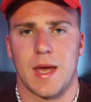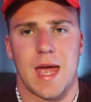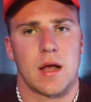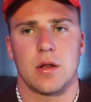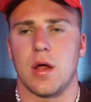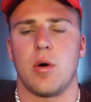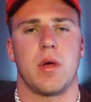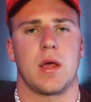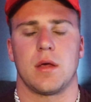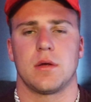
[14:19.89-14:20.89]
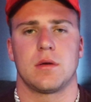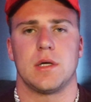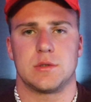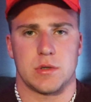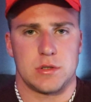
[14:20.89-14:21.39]
and glowing
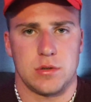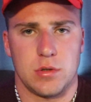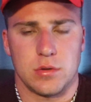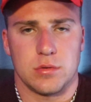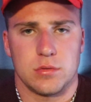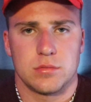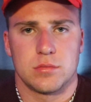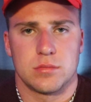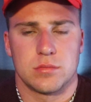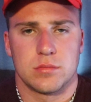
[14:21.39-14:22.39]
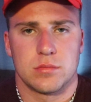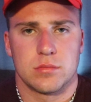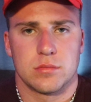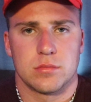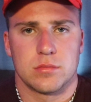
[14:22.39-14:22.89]
is what you do.
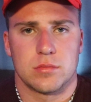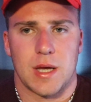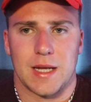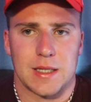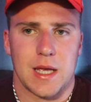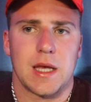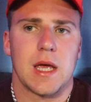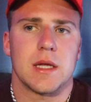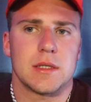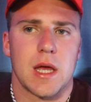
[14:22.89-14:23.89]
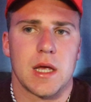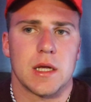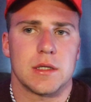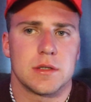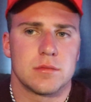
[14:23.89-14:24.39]
And they can't take
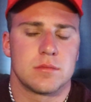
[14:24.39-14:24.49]
it.